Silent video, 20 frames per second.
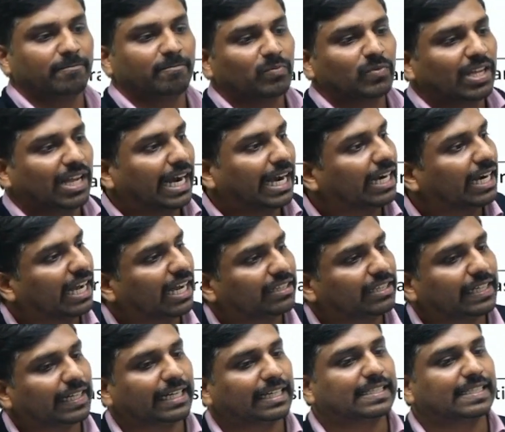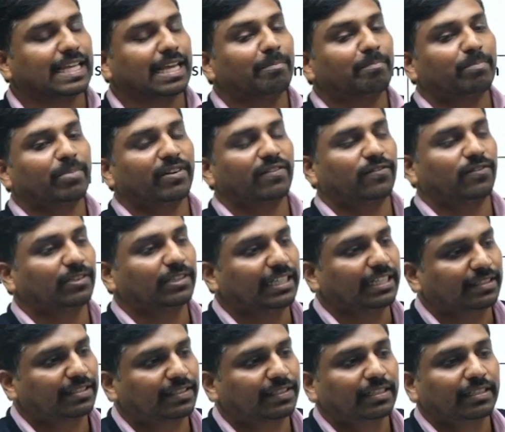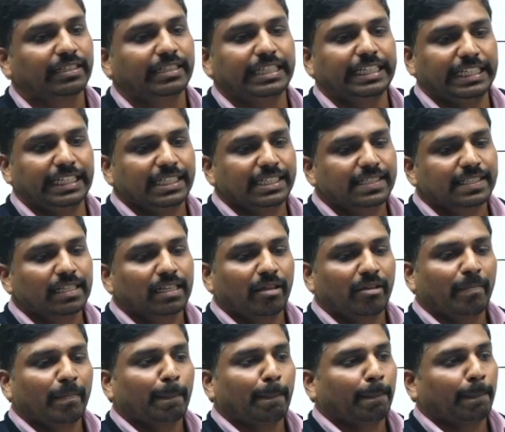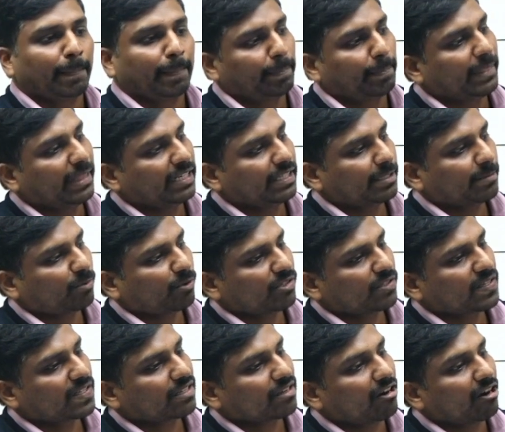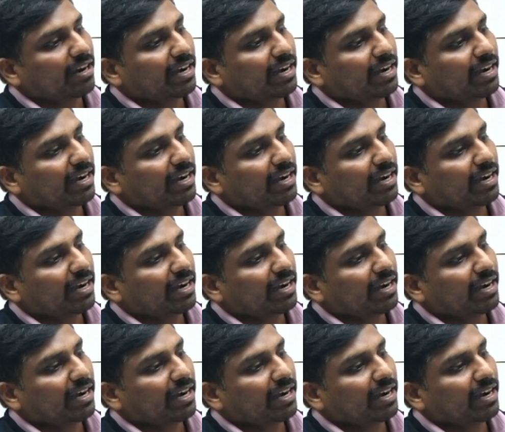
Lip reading: And other example for this is, there is a process called